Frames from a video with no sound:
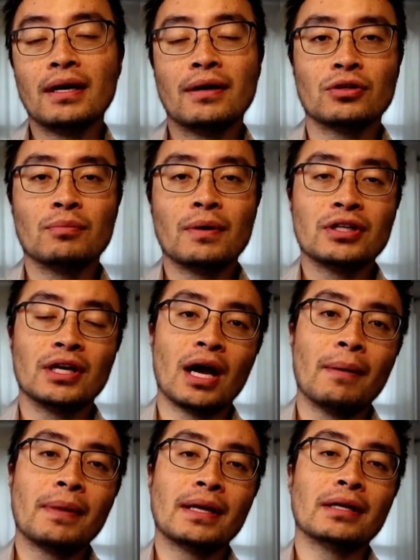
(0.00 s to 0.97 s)
Too much
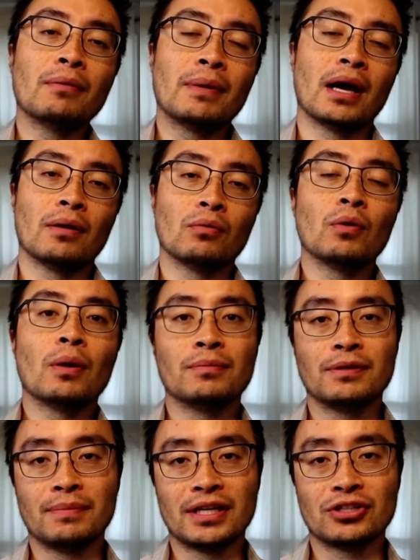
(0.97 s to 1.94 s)
competence without
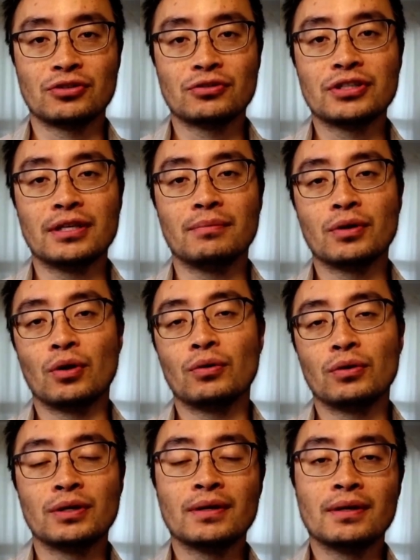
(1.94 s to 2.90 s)
warmth makes you seem
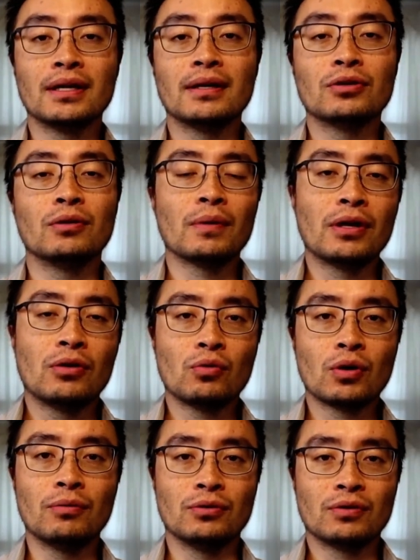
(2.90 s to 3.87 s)
cold. Too much
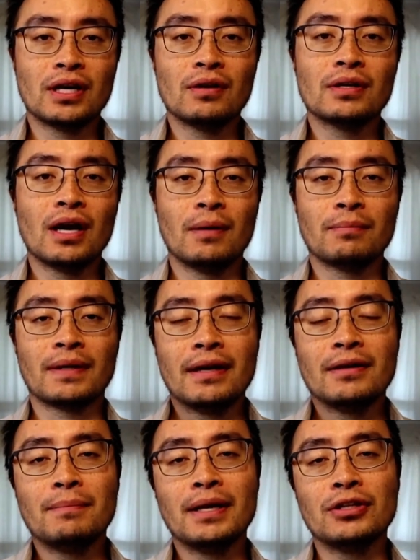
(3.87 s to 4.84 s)
warmth without
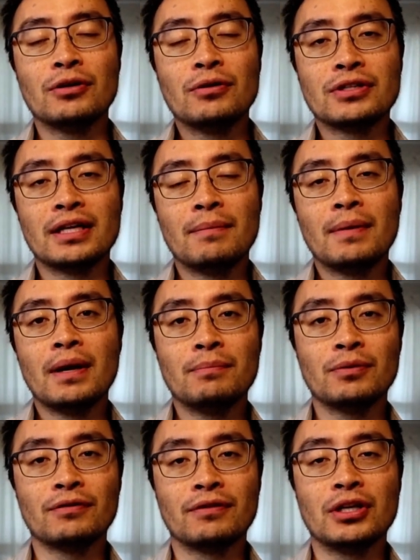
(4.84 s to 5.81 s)
competence makes you seem
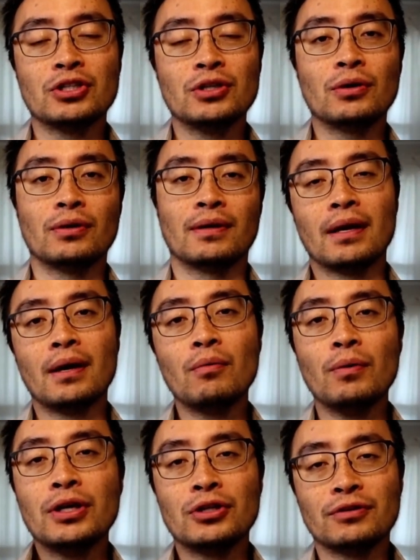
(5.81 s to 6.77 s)
unprofessional.
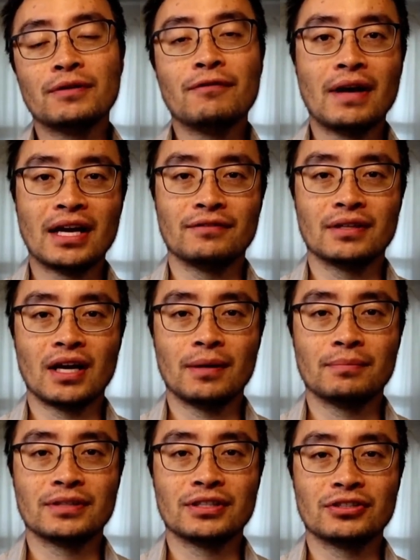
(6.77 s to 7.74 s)
Which of the 5
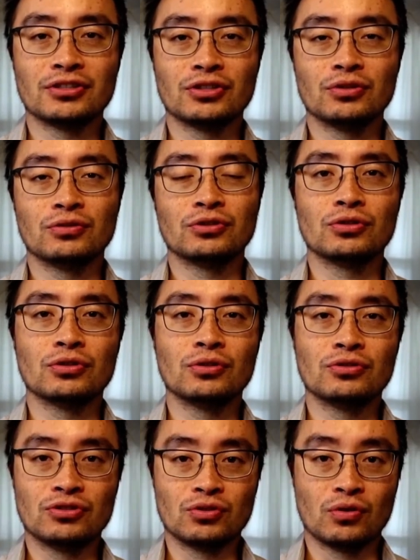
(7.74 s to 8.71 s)
competence cues do you
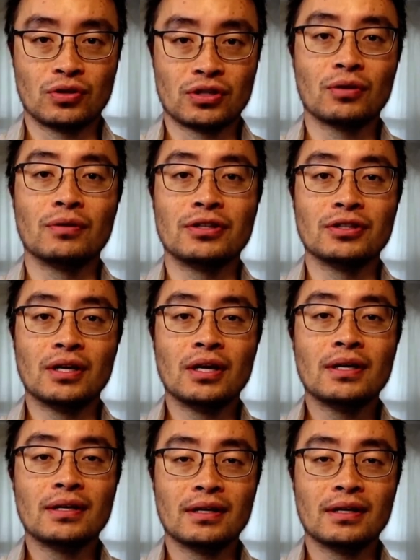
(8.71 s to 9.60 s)
score lowest on?